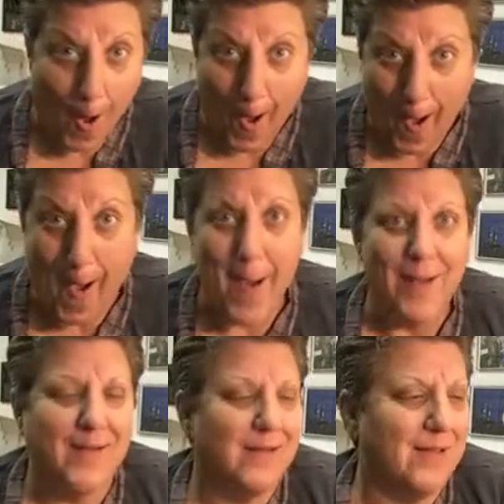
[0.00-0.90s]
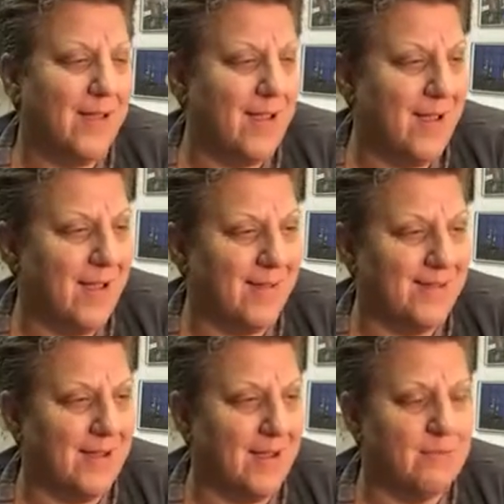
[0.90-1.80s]
Oh,
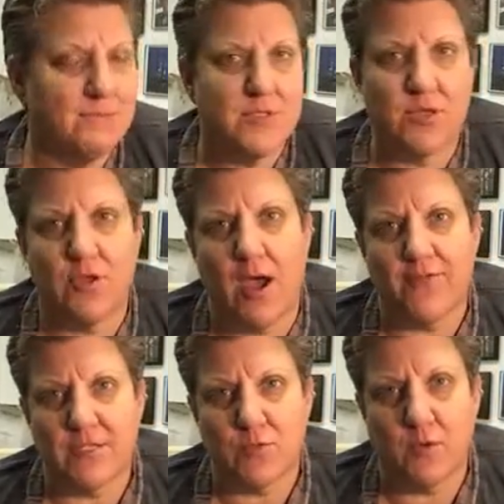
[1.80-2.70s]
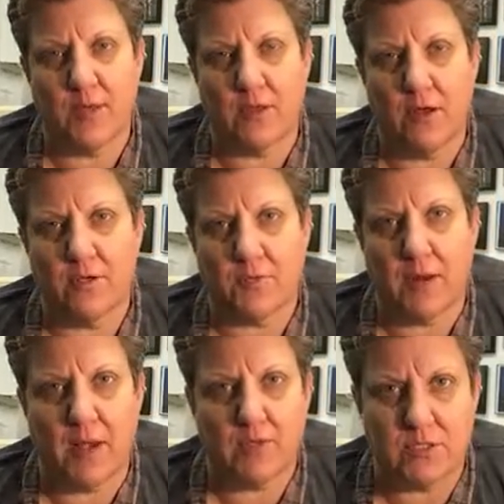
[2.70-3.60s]
and uh, so the offices will be closed,
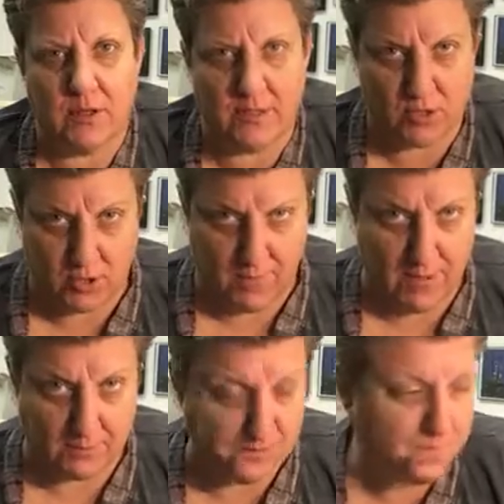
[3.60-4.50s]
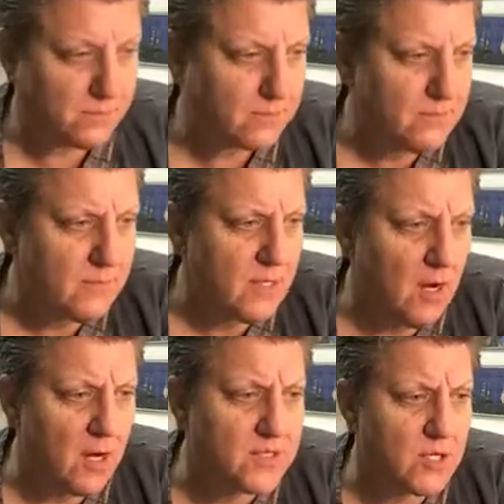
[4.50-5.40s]
but I will still answer email.
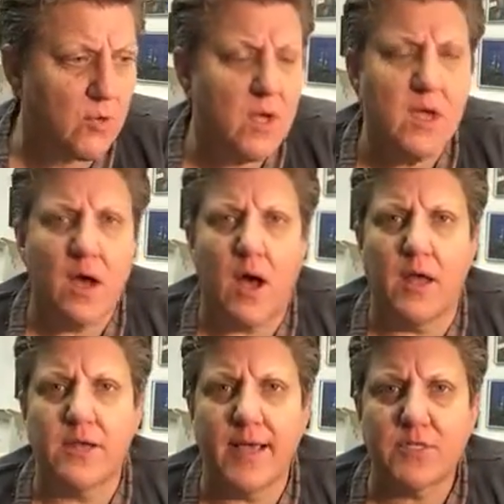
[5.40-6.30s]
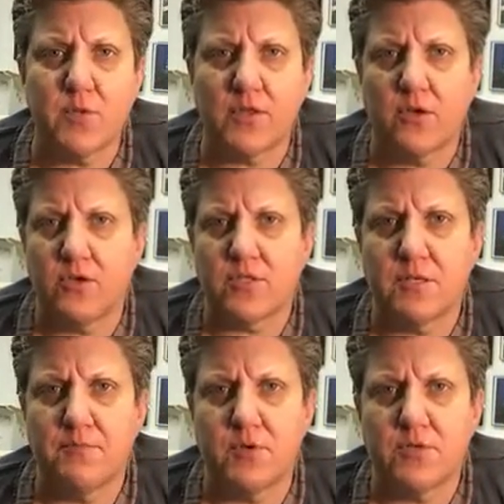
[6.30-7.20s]
Also, uh, next week, though, you'll
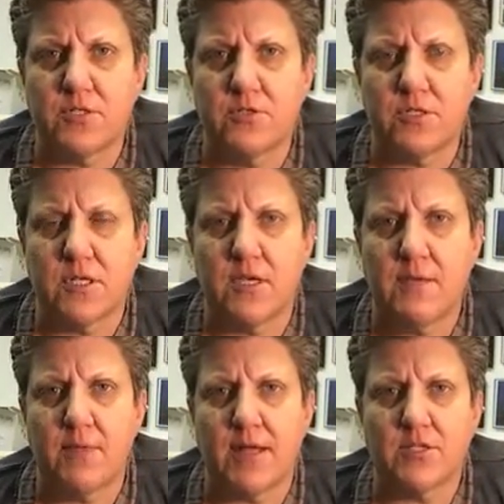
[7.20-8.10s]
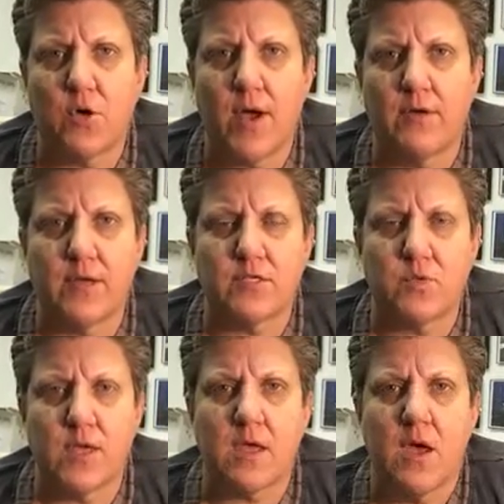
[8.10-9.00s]
see Boost, you'll see eBlast go out next
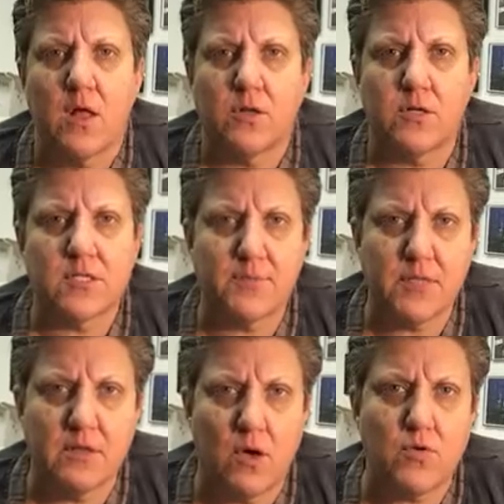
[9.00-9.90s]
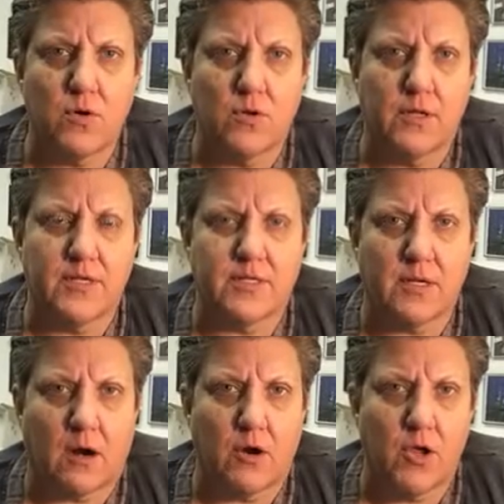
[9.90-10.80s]
week. Learn Something Local is
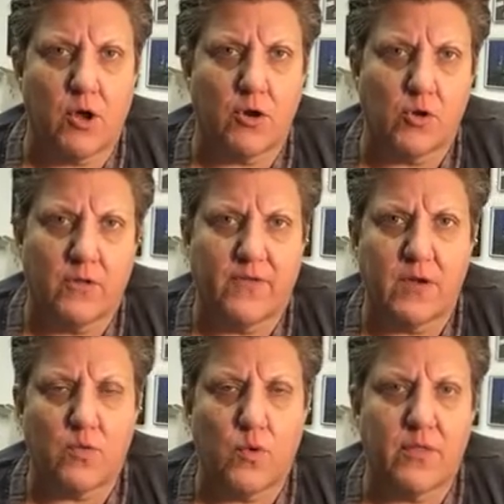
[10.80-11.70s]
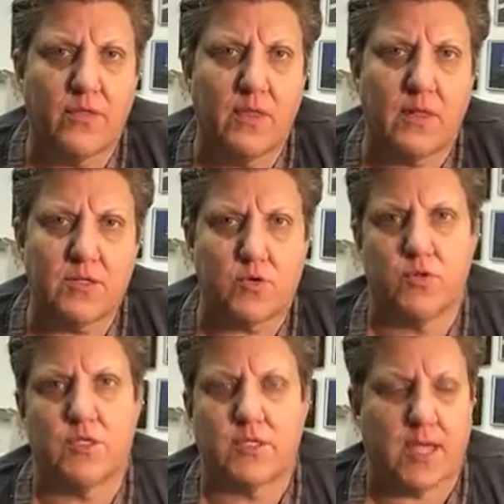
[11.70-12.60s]
our inaugural event with the Las
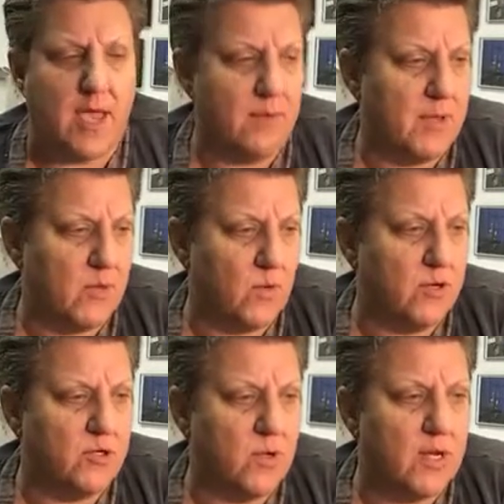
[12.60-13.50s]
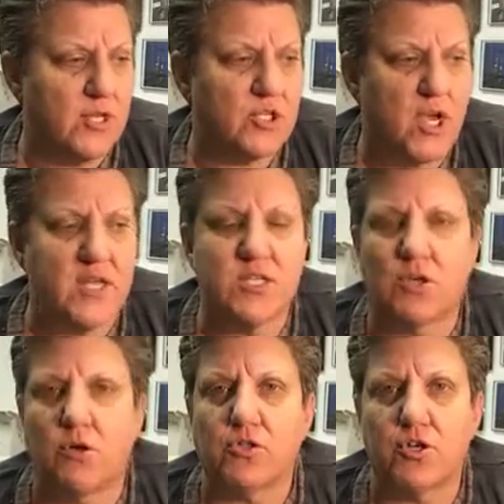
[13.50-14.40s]
Cruces Academy, and we are doing a Chinese
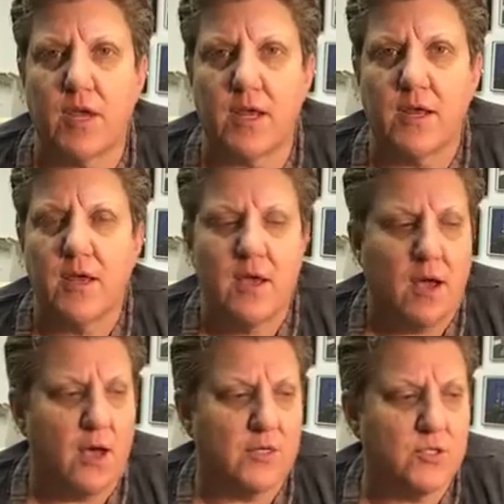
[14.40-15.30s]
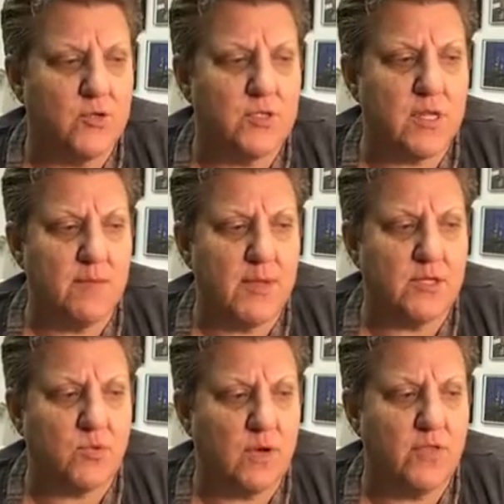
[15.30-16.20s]
Culture Night on Tuesday, May
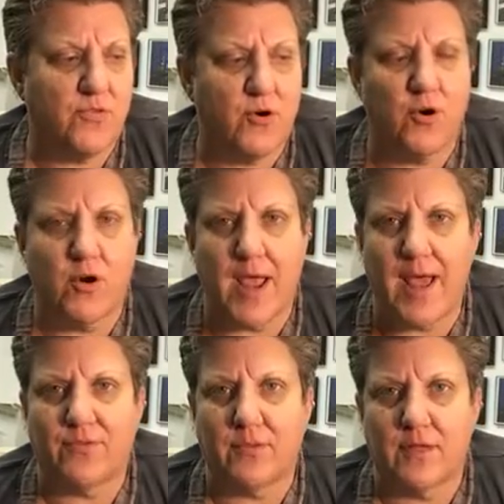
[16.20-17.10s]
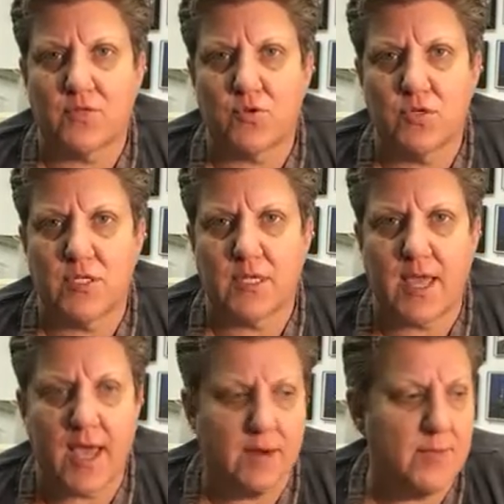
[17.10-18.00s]
23rd at the Las Cruces
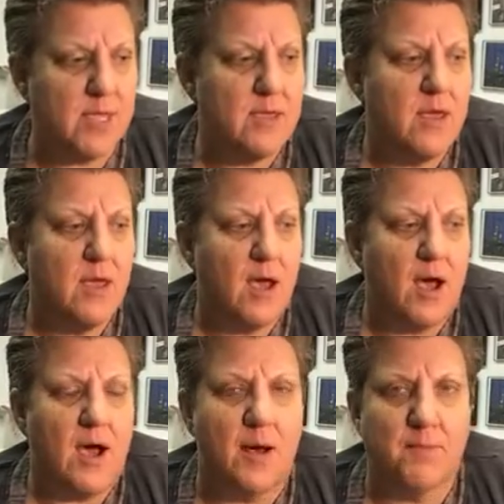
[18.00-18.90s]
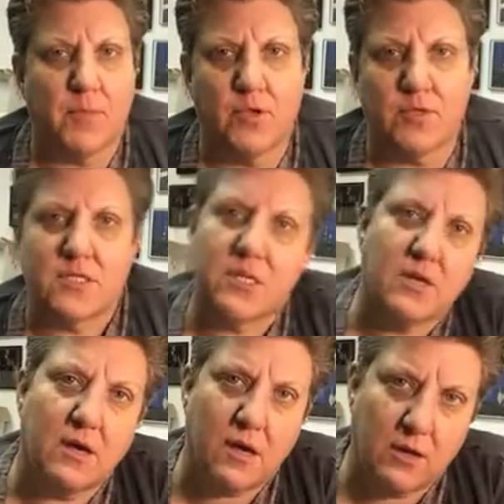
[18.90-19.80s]
Academy. Um, you'll see
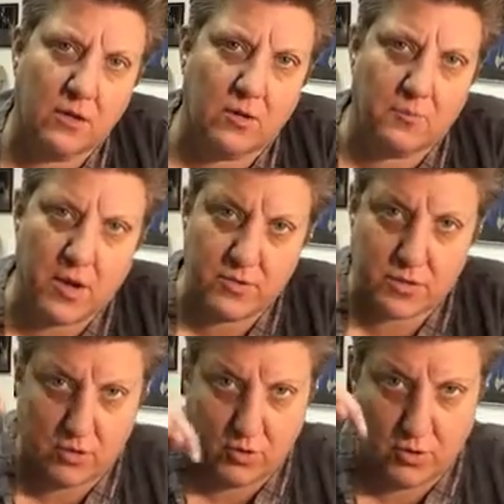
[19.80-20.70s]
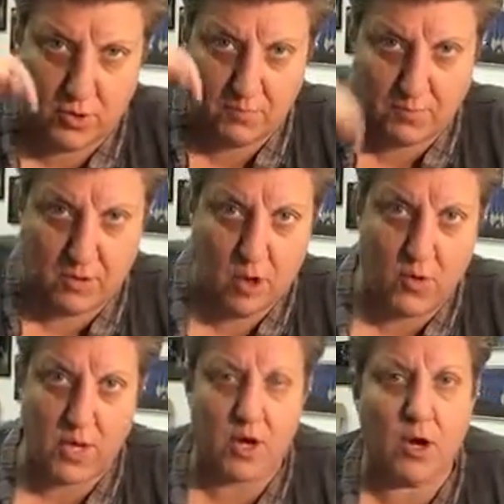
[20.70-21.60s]
a, a, little post earlier below
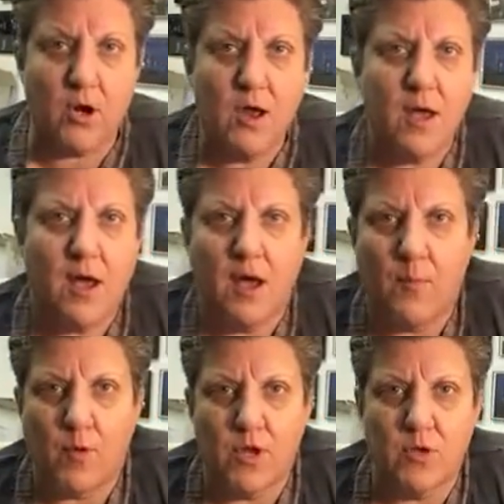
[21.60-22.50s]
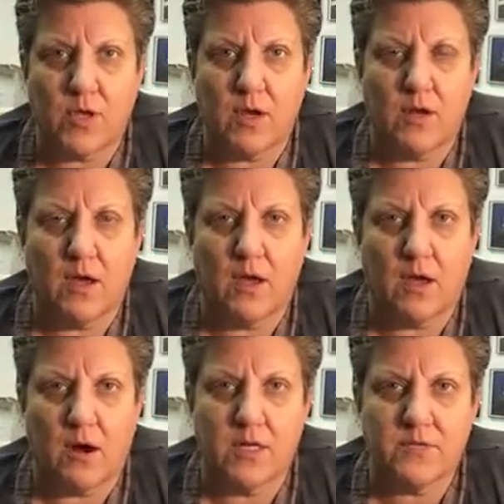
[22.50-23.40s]
here um, where you can uh,
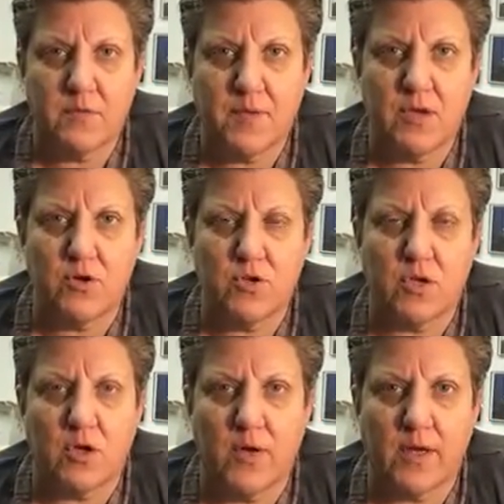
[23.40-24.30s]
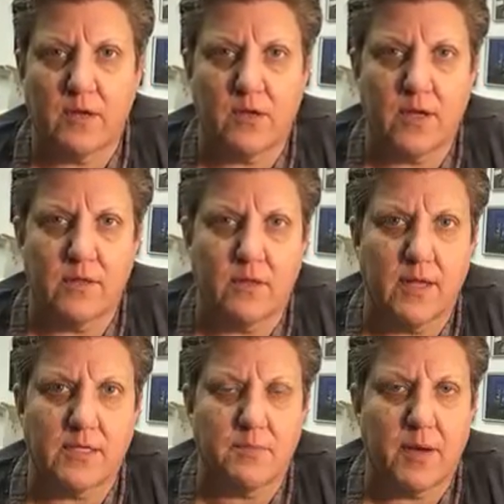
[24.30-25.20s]
RSVP or you can go ahead and click on the
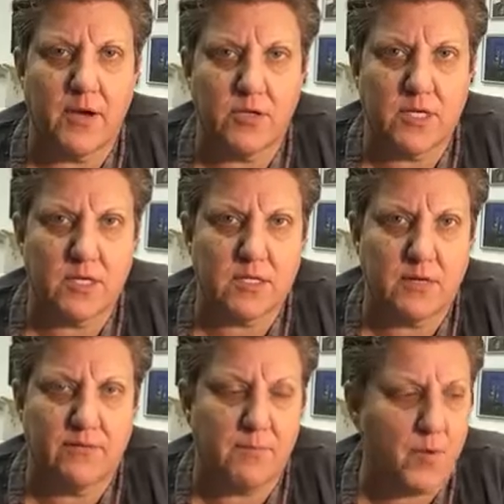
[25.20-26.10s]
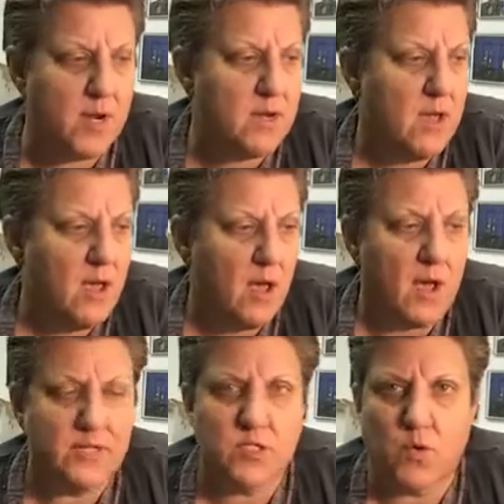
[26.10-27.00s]
link to buy your tickets at Eventbrite.
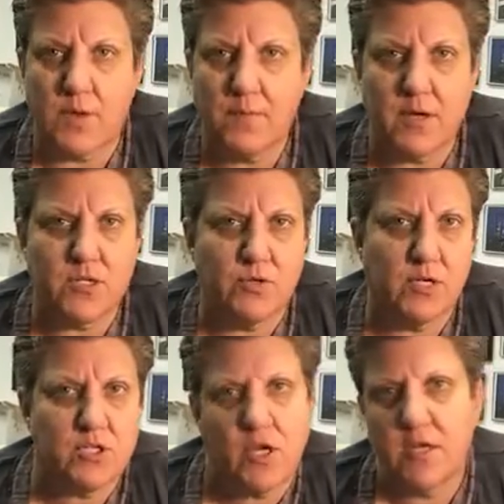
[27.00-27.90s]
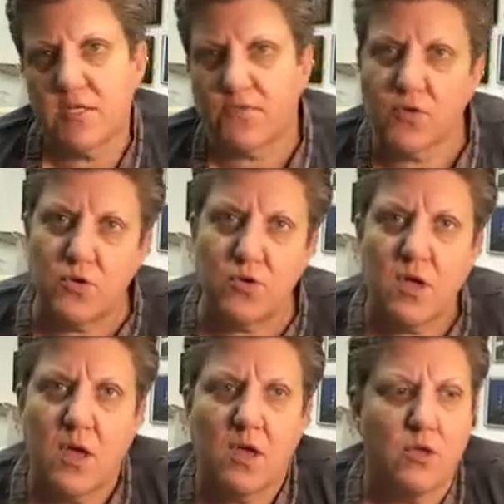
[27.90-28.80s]
Uh, it's 20 bucks. You'll get Chinese food.
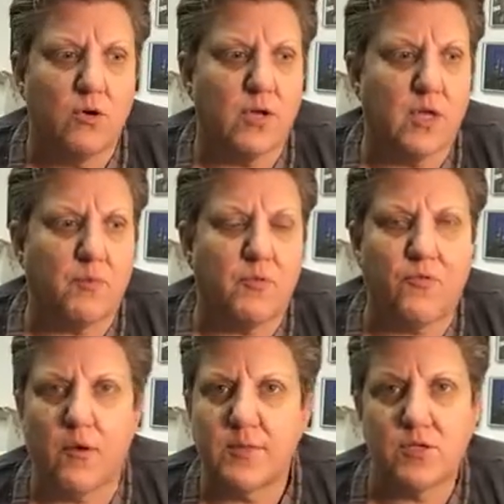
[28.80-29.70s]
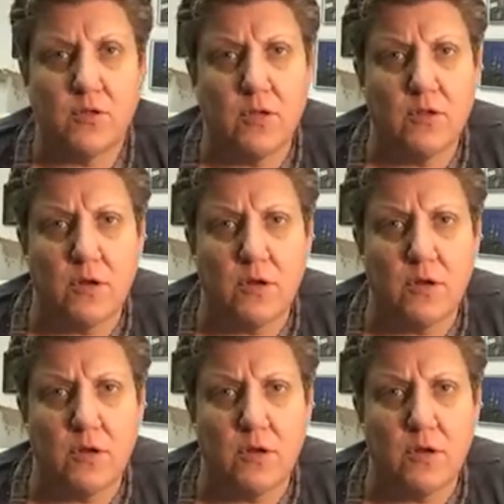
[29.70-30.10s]
You'll get a performance. You'll get